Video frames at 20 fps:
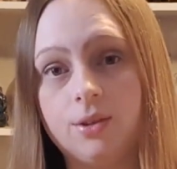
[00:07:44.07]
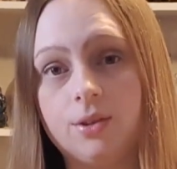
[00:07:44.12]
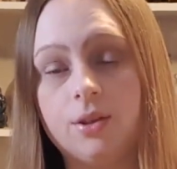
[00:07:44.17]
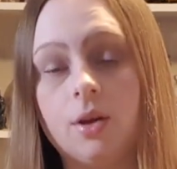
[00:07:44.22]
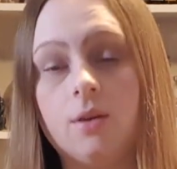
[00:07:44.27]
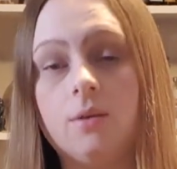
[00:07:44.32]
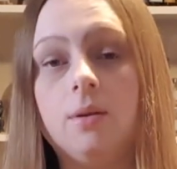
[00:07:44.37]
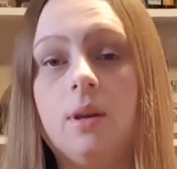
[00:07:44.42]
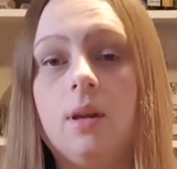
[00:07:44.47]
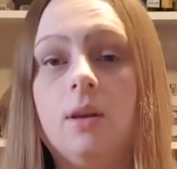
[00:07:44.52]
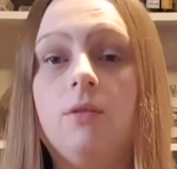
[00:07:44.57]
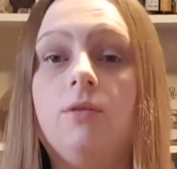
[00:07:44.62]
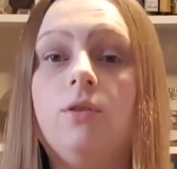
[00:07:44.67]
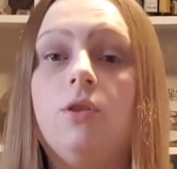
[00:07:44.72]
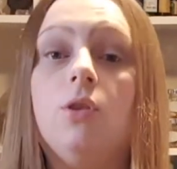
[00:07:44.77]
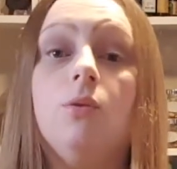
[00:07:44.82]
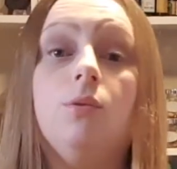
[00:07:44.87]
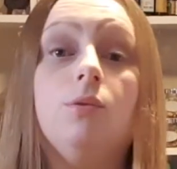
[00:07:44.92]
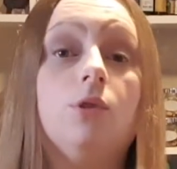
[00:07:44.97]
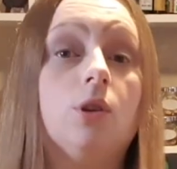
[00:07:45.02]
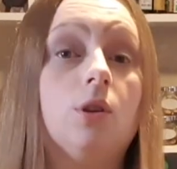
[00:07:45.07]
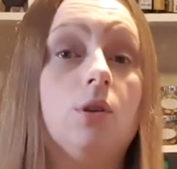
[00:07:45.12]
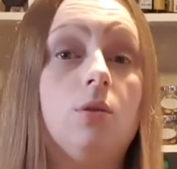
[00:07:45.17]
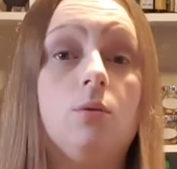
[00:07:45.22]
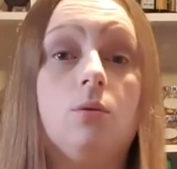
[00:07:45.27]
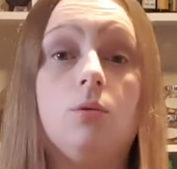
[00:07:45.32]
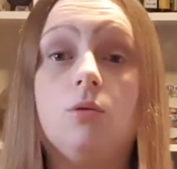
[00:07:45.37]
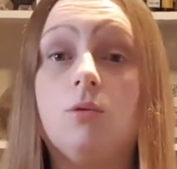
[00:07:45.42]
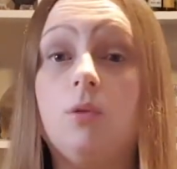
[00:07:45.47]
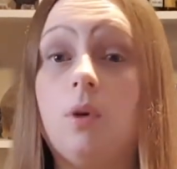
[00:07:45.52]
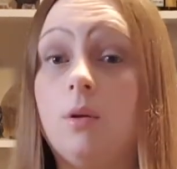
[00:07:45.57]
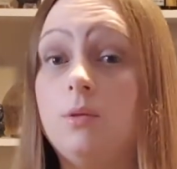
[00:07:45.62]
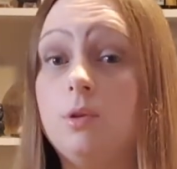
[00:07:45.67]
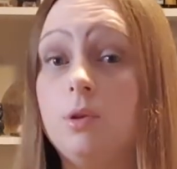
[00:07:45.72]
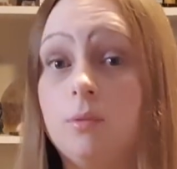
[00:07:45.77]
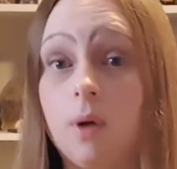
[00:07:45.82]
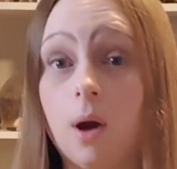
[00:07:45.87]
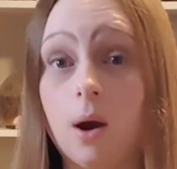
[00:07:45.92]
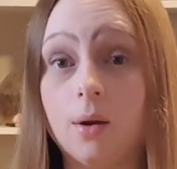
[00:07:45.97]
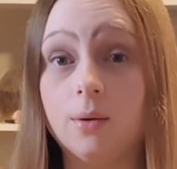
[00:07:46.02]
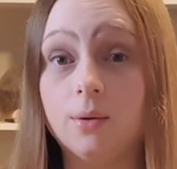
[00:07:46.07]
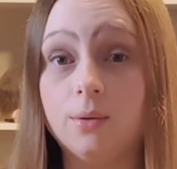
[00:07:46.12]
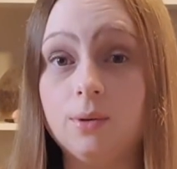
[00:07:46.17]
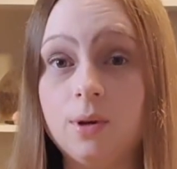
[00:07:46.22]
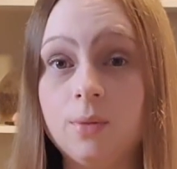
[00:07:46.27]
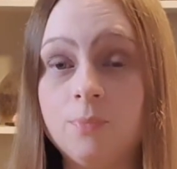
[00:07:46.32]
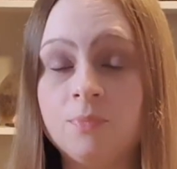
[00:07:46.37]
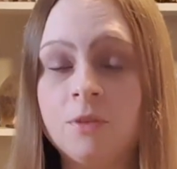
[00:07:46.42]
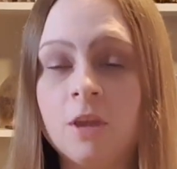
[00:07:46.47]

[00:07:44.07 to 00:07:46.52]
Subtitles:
So if you do grow your own